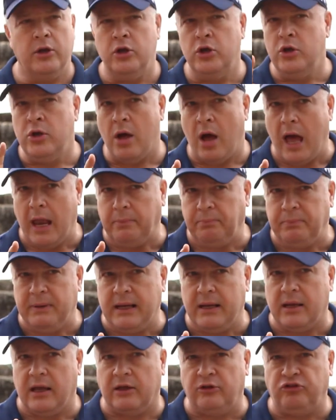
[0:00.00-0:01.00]
not
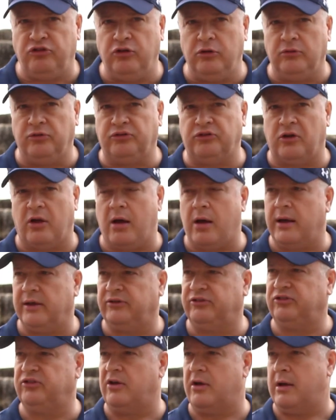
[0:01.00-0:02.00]
because you saw a
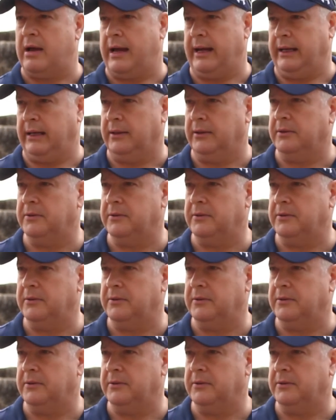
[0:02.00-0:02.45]
sign,